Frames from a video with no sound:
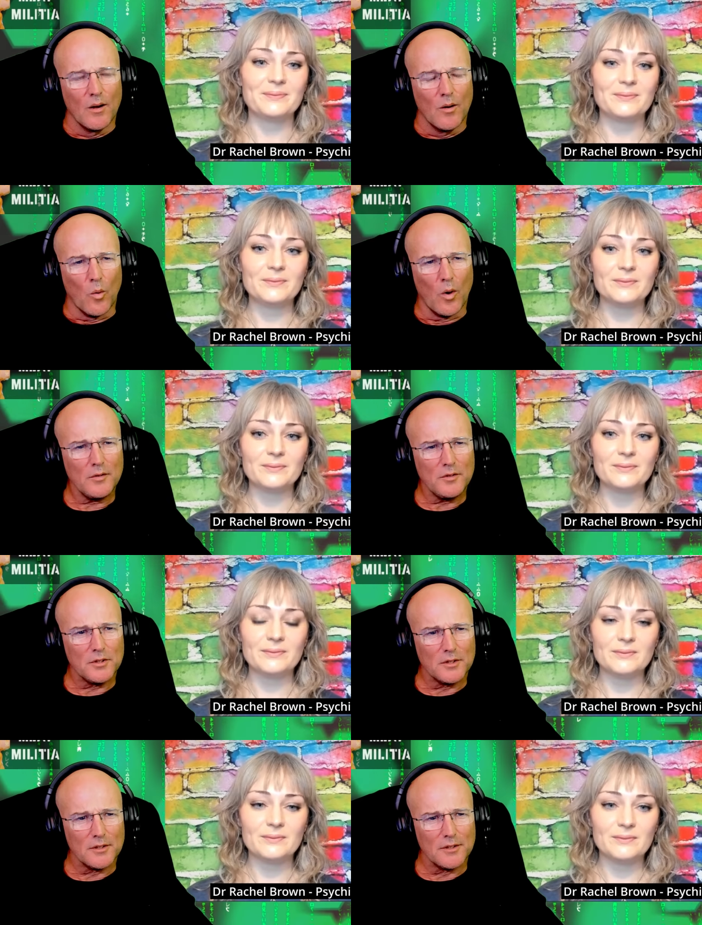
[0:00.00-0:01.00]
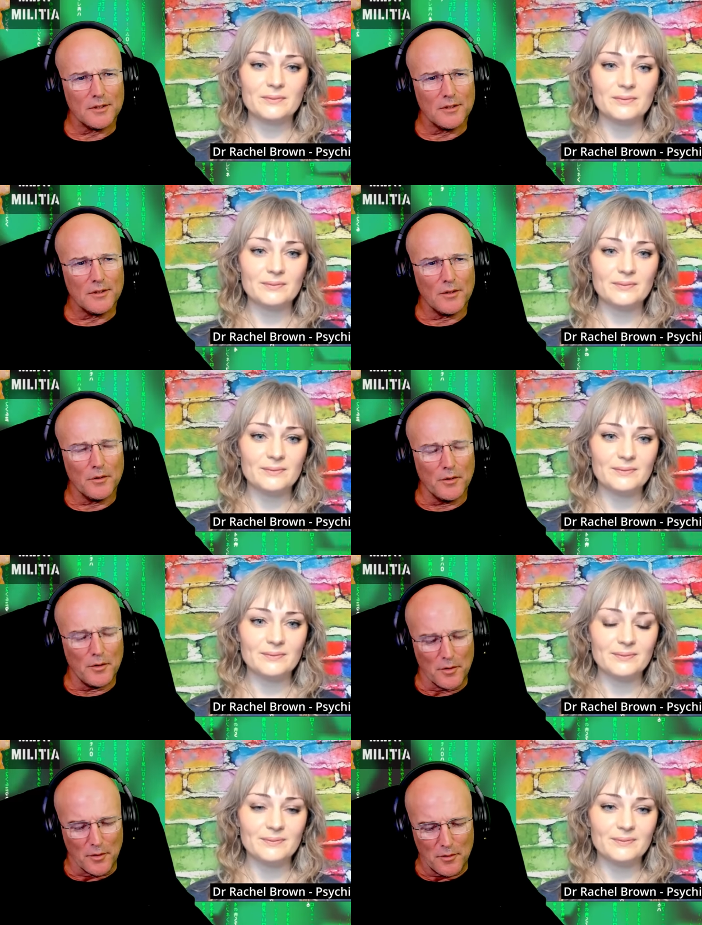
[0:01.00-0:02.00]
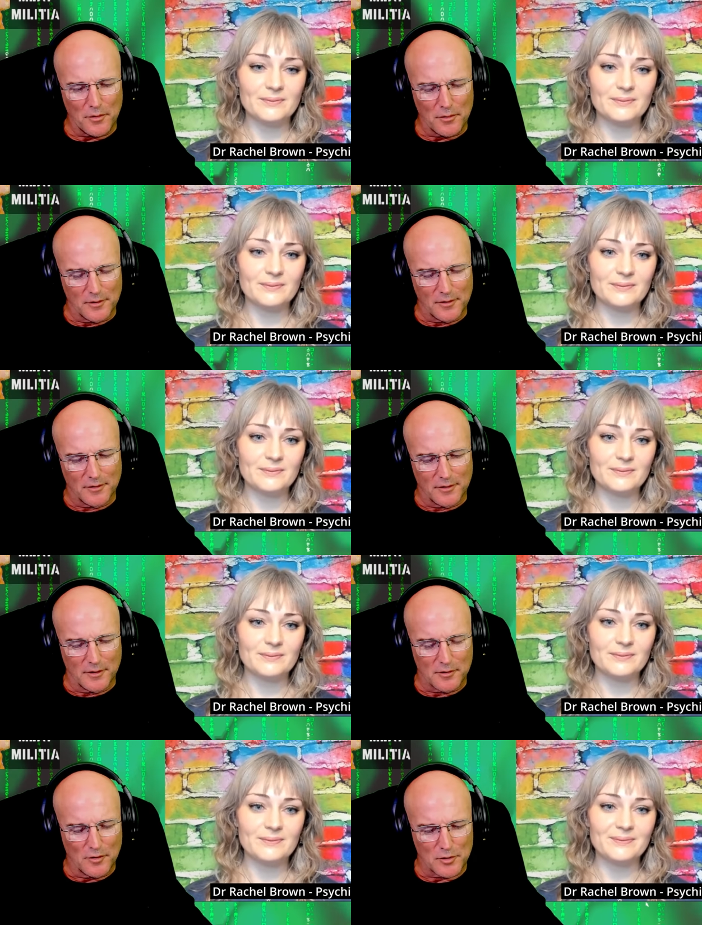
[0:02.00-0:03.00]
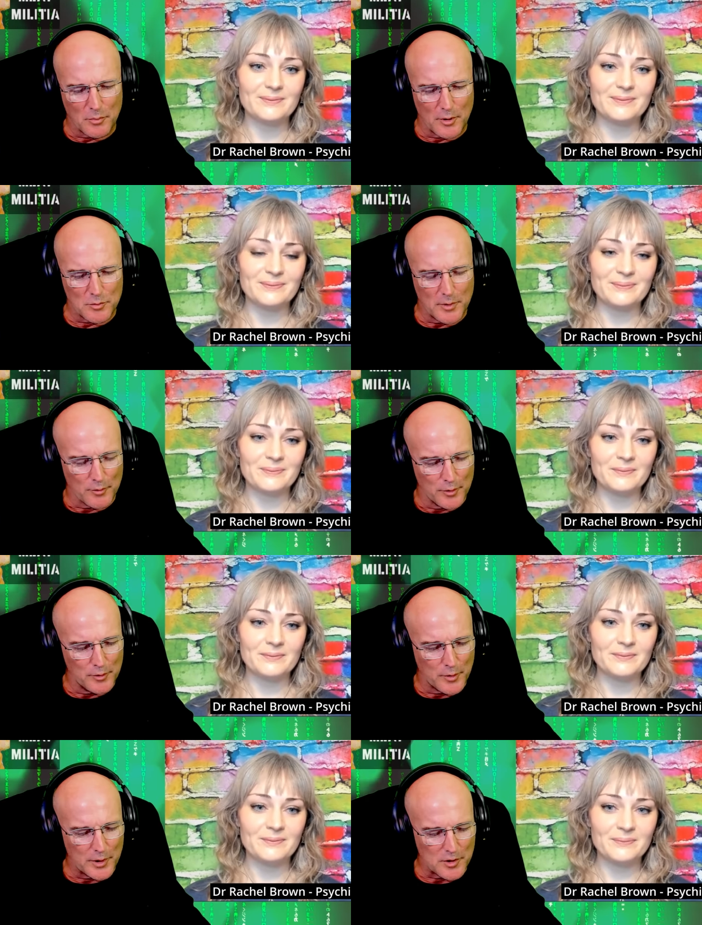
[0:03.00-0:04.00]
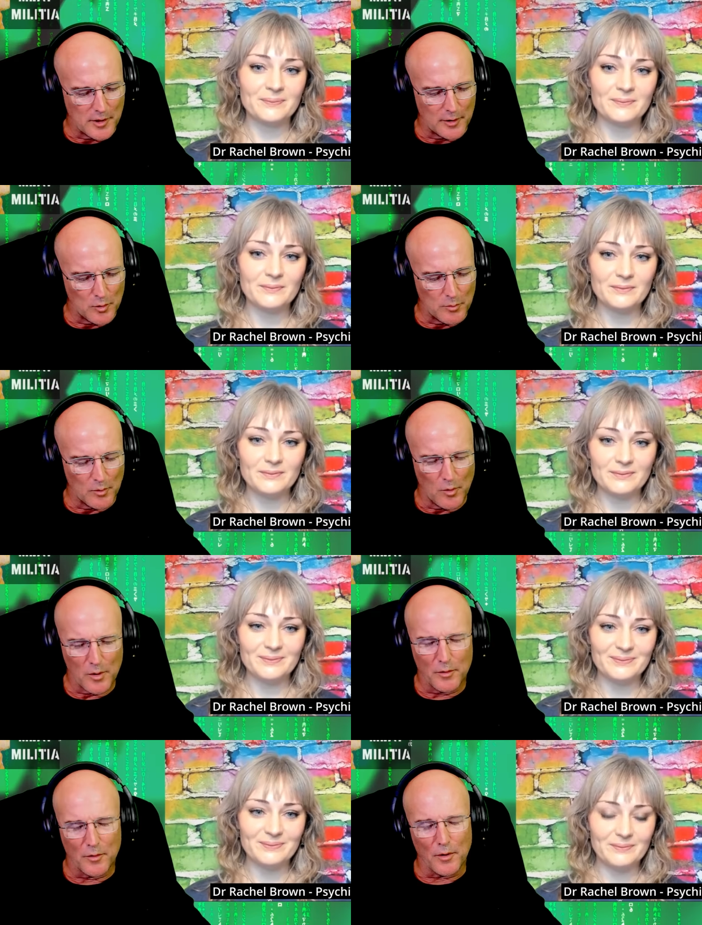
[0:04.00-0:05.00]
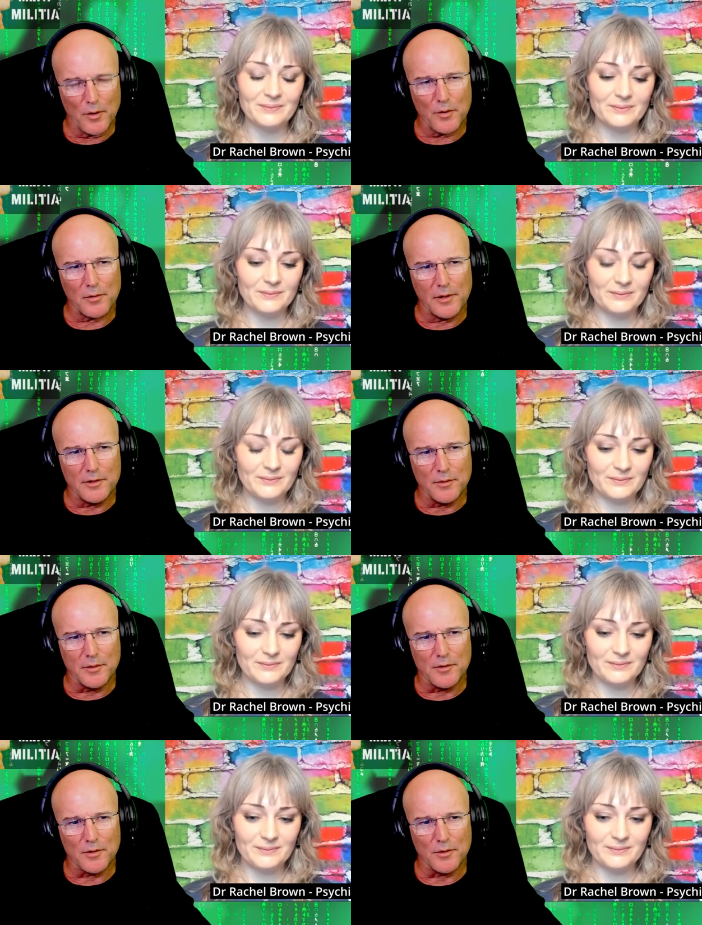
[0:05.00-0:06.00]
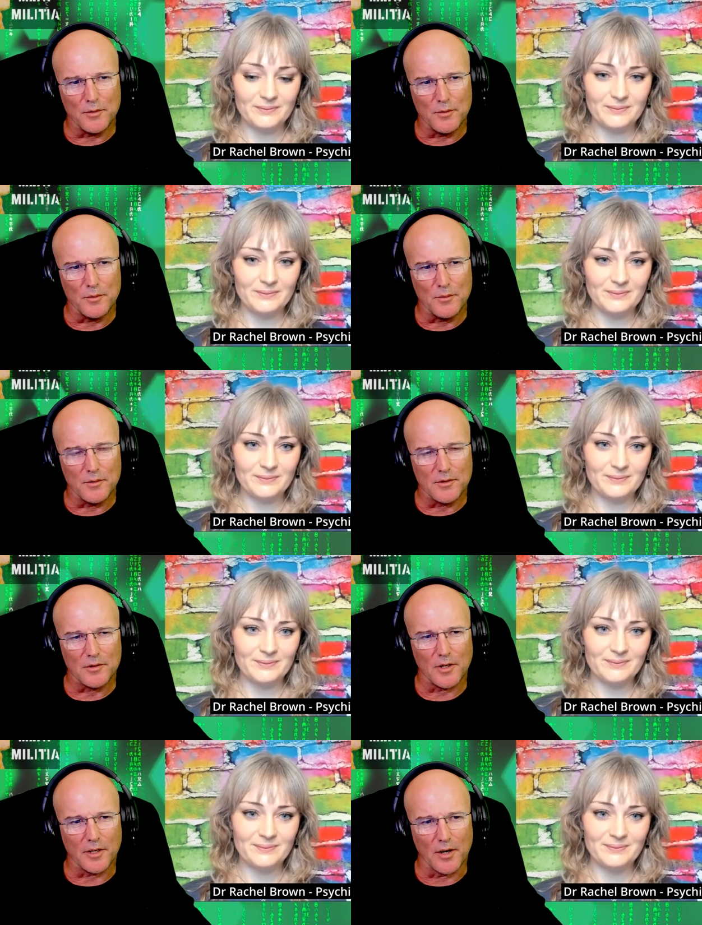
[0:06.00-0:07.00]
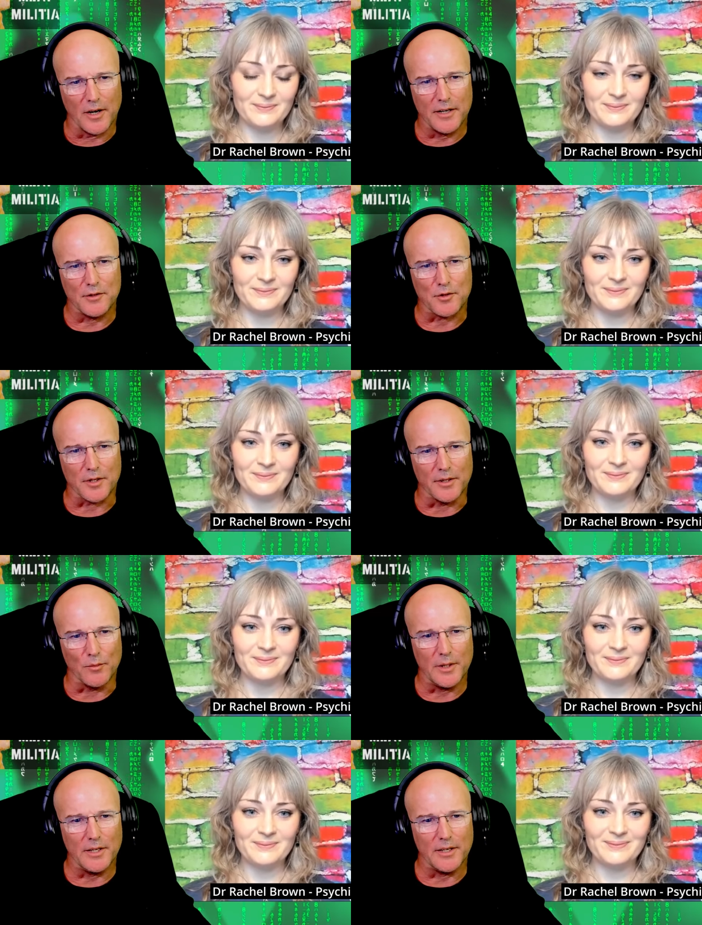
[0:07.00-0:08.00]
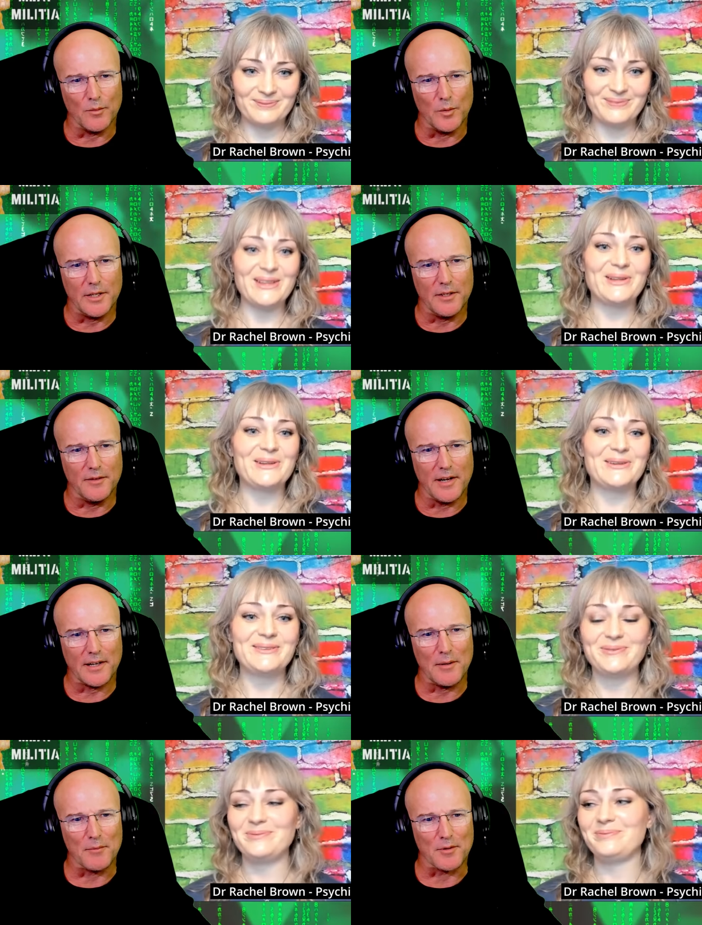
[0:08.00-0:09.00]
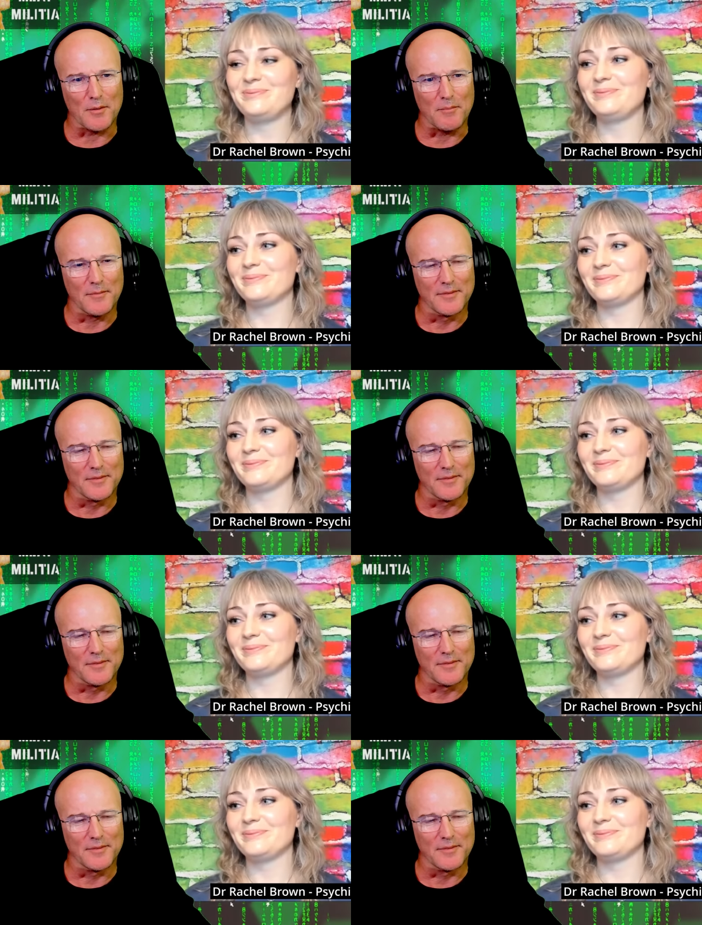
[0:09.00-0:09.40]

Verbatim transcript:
Speaker 1: What on earth, and, and, it's not supposed to be a rude question at all, but what on earth led you into psychiatry? Where where did so, that come from?